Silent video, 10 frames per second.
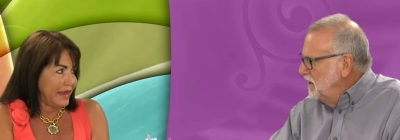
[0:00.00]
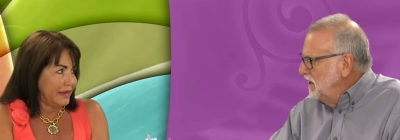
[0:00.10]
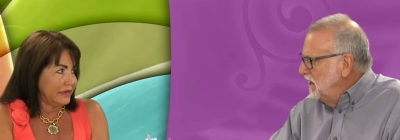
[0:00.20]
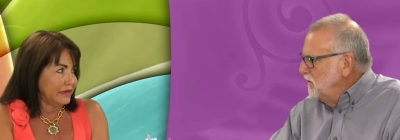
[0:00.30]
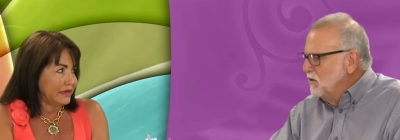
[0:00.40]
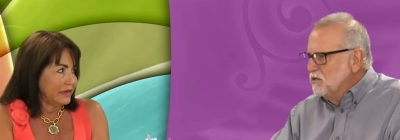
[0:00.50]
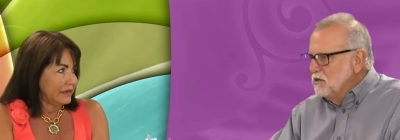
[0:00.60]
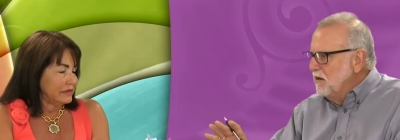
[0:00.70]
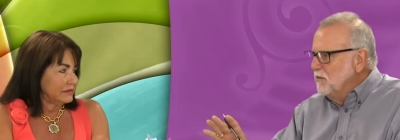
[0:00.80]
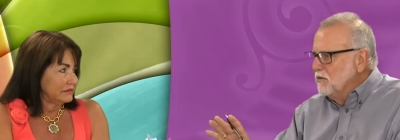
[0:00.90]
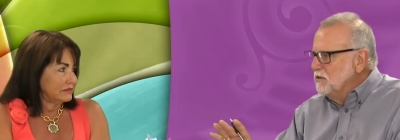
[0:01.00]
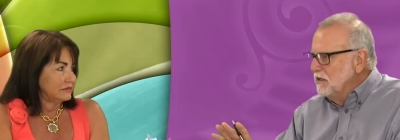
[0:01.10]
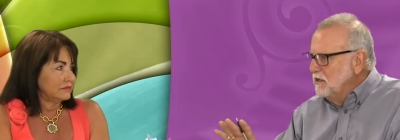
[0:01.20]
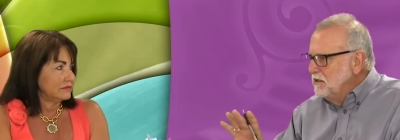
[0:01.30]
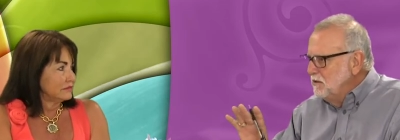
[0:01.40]
Speaker 1: pain.
Speaker 2: I want to stop her and
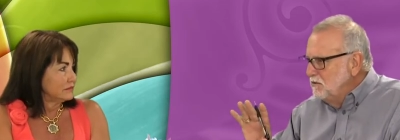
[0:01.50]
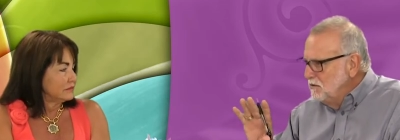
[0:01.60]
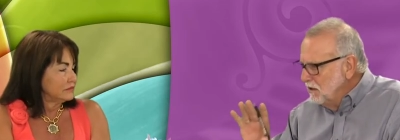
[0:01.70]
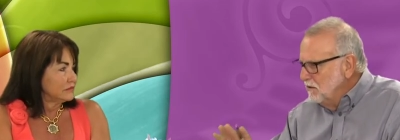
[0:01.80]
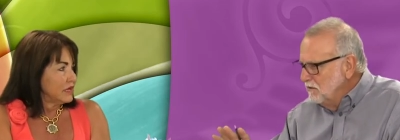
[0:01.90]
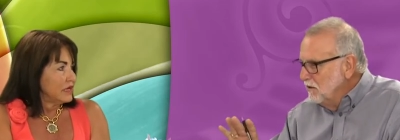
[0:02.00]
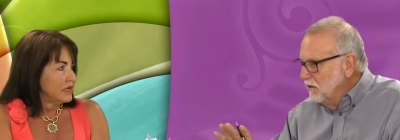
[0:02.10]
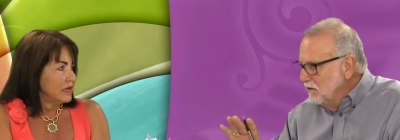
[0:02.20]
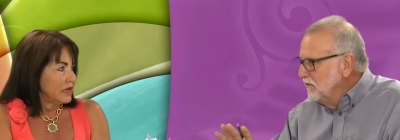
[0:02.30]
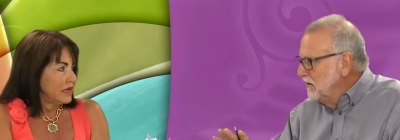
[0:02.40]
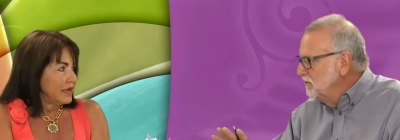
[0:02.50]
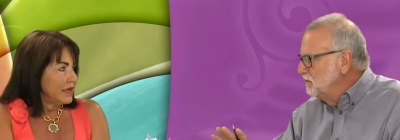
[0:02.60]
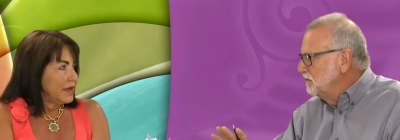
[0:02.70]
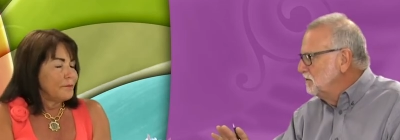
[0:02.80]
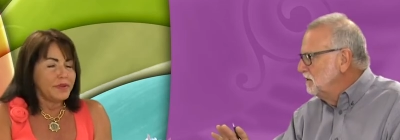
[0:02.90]
say, "Honey, you don't. There are other
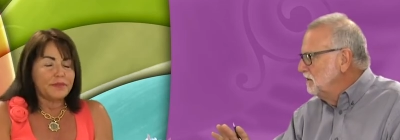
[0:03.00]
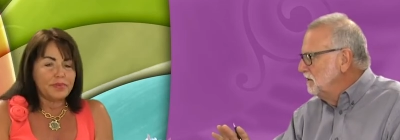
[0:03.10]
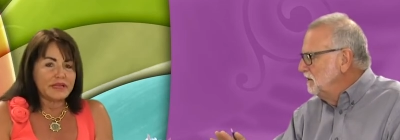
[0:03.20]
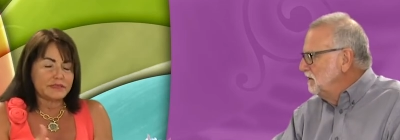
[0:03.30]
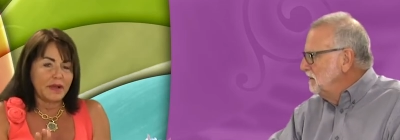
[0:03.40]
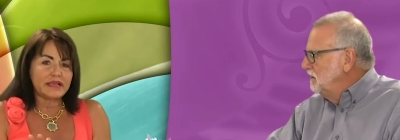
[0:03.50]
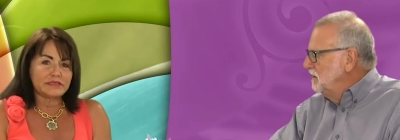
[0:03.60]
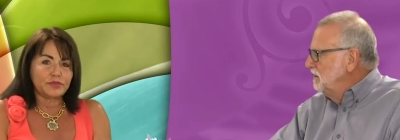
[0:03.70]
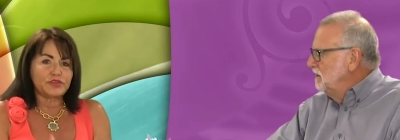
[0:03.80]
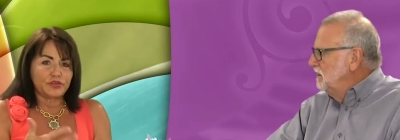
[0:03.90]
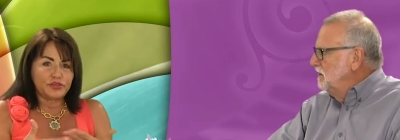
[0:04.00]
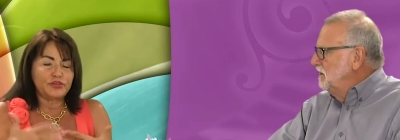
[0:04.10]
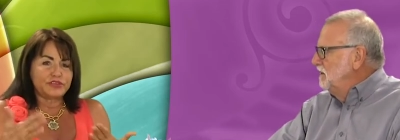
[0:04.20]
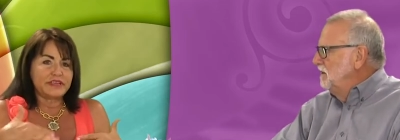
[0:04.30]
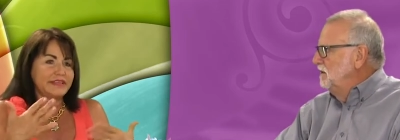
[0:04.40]
answers."
Speaker 1: But but it's possible they're
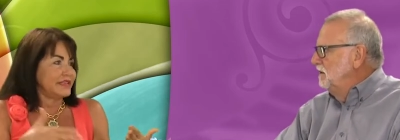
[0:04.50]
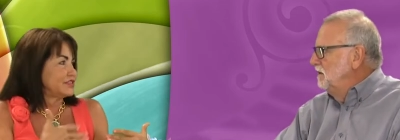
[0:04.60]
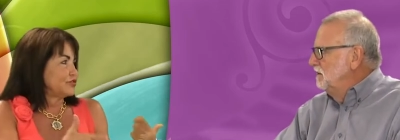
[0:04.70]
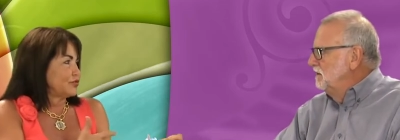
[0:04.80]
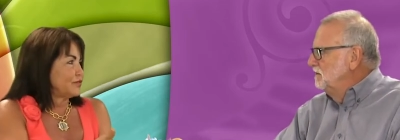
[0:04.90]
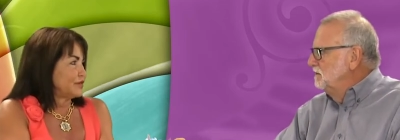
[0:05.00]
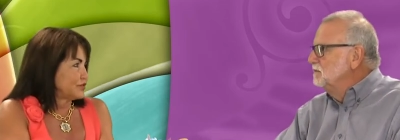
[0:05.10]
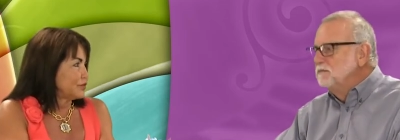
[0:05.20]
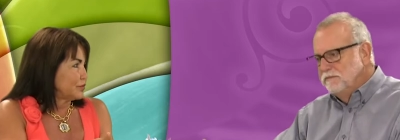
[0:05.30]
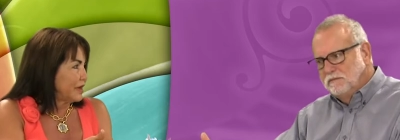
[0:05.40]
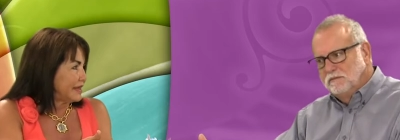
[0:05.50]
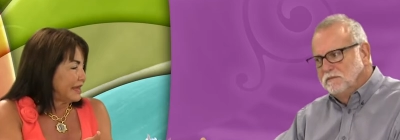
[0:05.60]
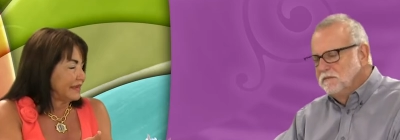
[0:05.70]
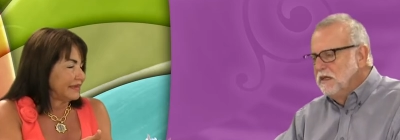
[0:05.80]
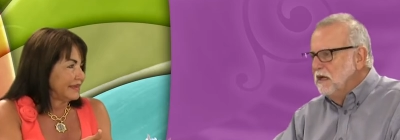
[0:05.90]
using these endorphins from
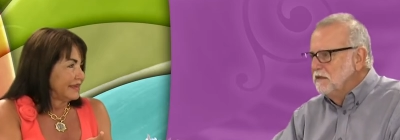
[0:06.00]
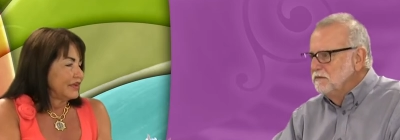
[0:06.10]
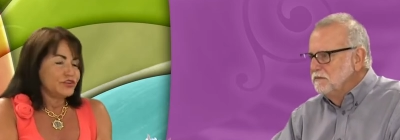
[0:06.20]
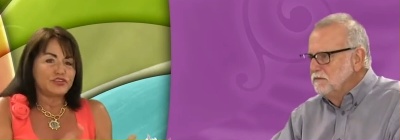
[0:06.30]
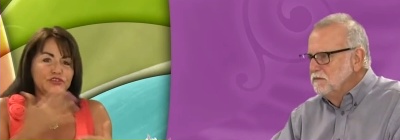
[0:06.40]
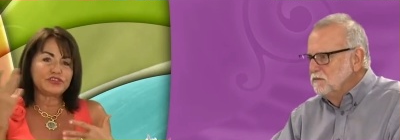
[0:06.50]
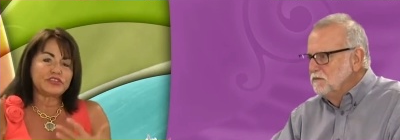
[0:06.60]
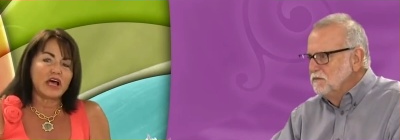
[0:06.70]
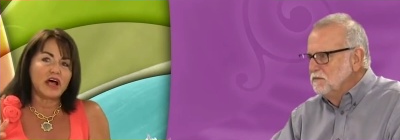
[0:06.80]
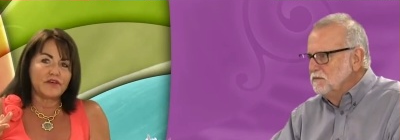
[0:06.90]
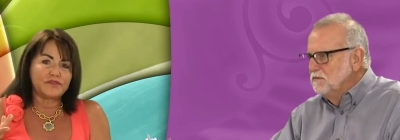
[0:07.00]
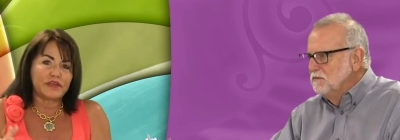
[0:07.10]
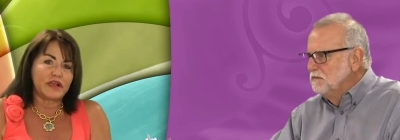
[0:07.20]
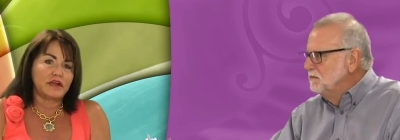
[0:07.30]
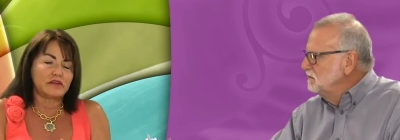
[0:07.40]
running yeah. to solve
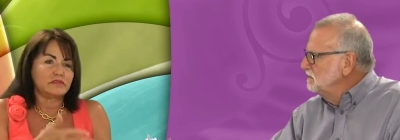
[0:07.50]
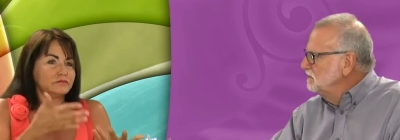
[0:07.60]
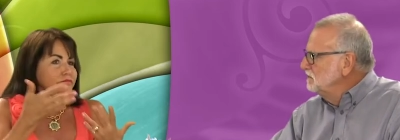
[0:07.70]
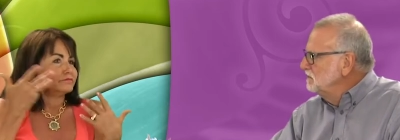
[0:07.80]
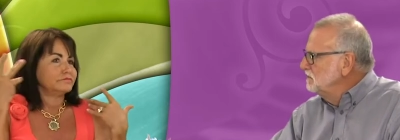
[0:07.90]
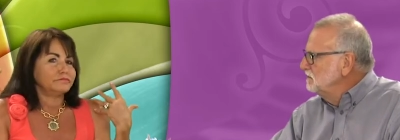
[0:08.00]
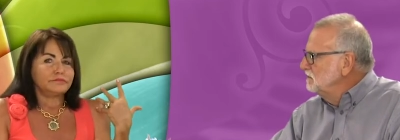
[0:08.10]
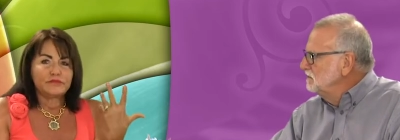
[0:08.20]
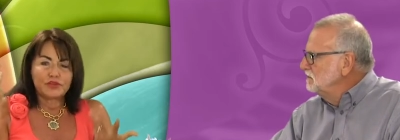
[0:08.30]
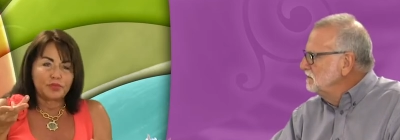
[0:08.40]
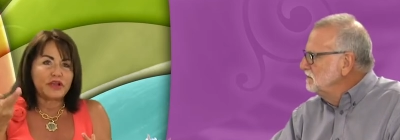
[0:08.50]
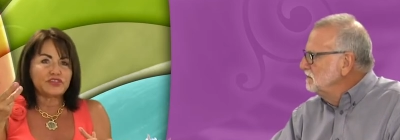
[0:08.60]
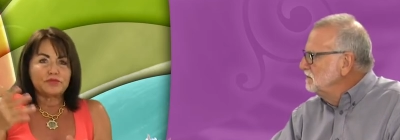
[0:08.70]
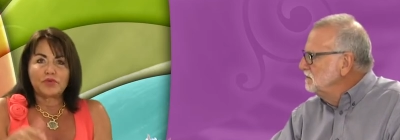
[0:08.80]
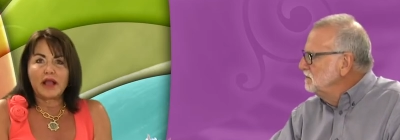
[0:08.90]
their depression